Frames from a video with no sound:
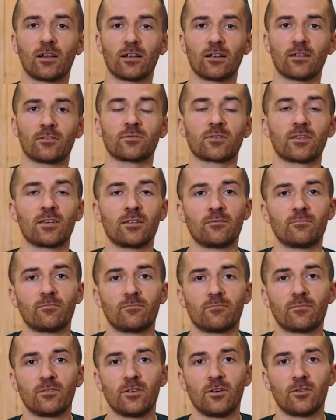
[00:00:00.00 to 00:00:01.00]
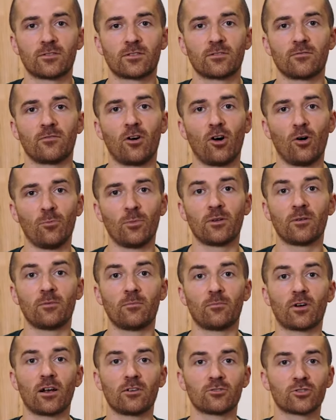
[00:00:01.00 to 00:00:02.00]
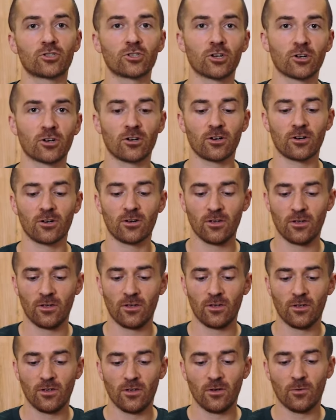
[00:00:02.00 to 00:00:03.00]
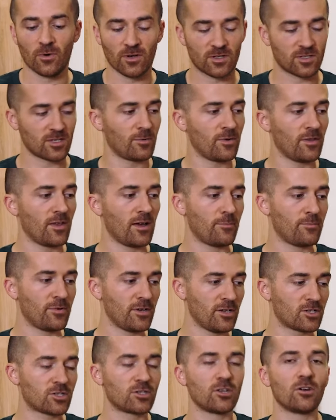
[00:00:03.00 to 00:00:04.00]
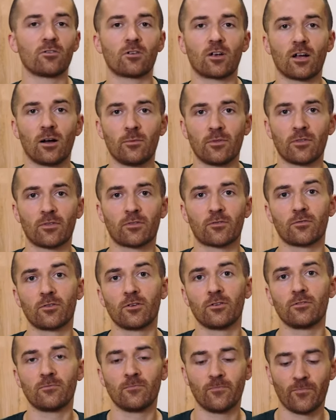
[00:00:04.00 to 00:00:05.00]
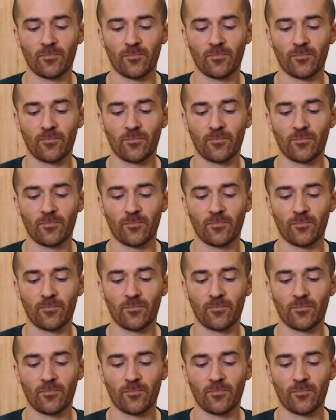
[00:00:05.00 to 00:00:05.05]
I was getting notes of almond and brown sugar with some of that peach note coming through.